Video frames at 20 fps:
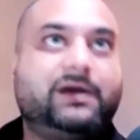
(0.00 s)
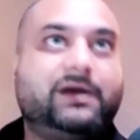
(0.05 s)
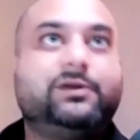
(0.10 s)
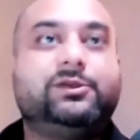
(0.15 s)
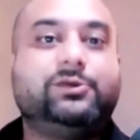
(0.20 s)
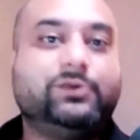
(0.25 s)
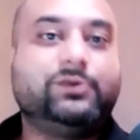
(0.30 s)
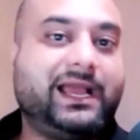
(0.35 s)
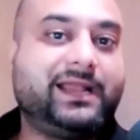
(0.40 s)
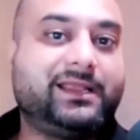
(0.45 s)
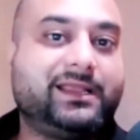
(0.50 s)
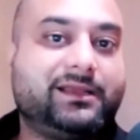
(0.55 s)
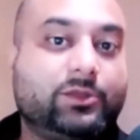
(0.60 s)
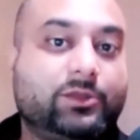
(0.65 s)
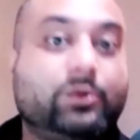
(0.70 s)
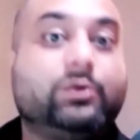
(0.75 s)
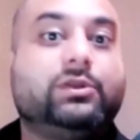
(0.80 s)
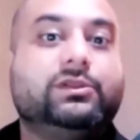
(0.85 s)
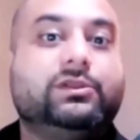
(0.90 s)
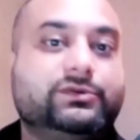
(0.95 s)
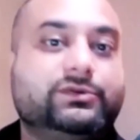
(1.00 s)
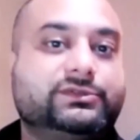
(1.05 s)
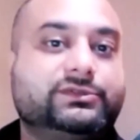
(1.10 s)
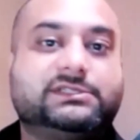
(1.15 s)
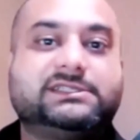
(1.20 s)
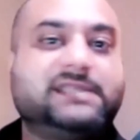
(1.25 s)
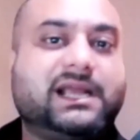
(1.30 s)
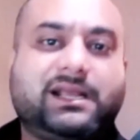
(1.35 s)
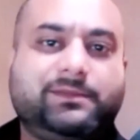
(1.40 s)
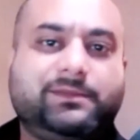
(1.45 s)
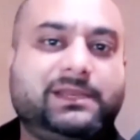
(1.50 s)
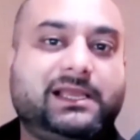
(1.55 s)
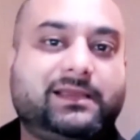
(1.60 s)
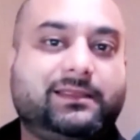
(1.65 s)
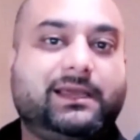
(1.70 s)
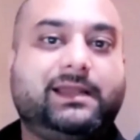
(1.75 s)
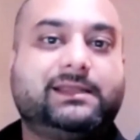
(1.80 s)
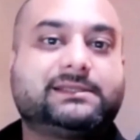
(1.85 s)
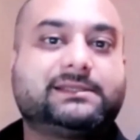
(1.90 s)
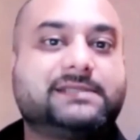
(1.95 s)
How do you add a local user? It's not going to be like
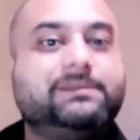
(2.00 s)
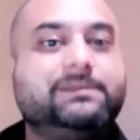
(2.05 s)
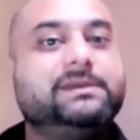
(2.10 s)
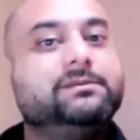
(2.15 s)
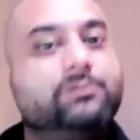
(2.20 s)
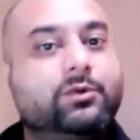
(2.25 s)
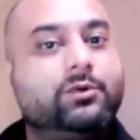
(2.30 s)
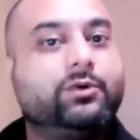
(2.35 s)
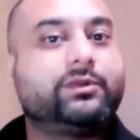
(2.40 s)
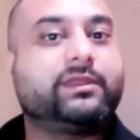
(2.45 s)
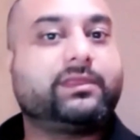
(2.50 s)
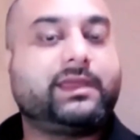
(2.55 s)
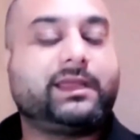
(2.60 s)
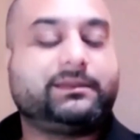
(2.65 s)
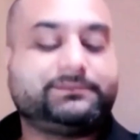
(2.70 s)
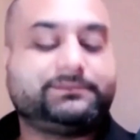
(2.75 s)
that. It's going to be more than that.